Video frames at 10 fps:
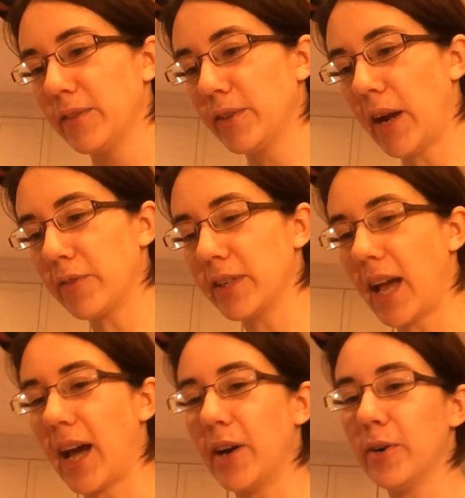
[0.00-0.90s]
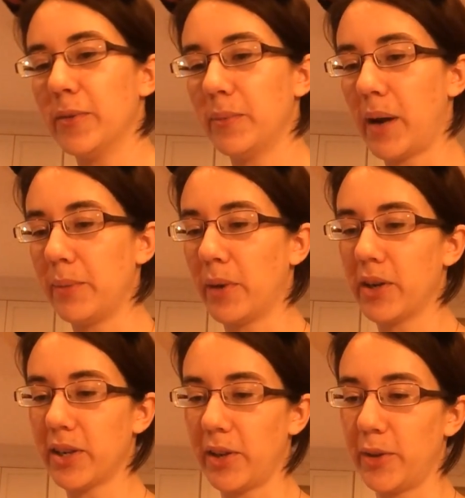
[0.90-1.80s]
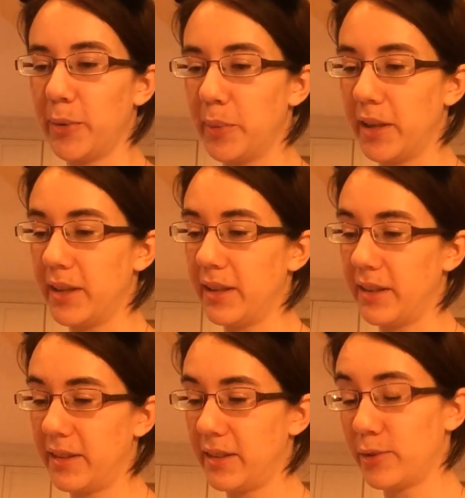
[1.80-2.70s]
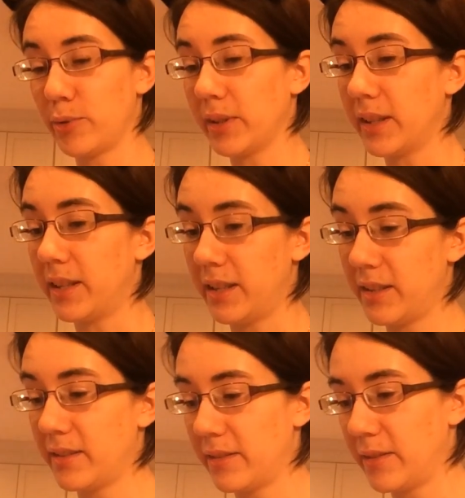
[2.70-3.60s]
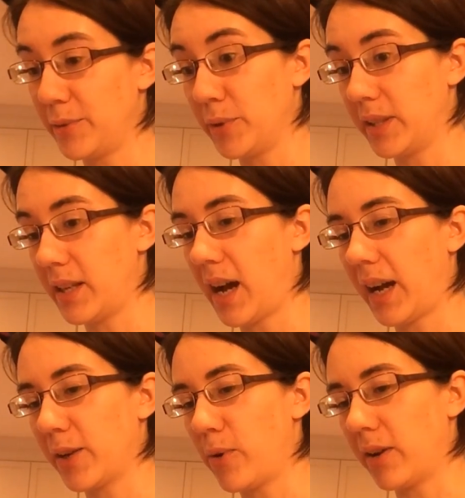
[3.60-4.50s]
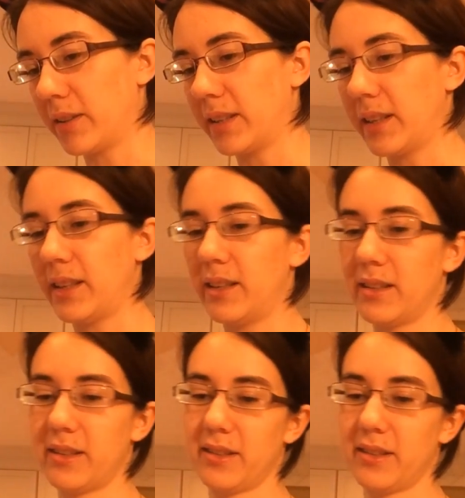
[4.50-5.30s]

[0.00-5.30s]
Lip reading: forever now by Marco, but it's really, really high quality